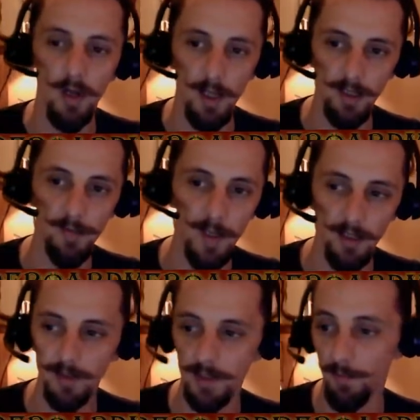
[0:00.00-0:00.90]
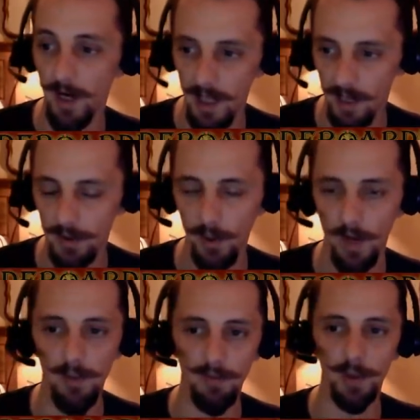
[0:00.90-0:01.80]
anything else that might have
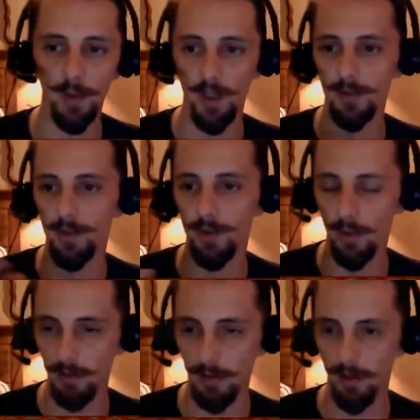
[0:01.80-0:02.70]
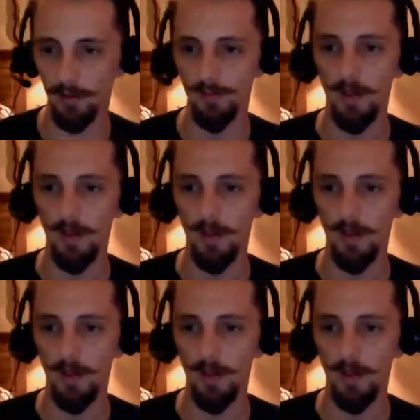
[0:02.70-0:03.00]
Scrap Heap Scroungers or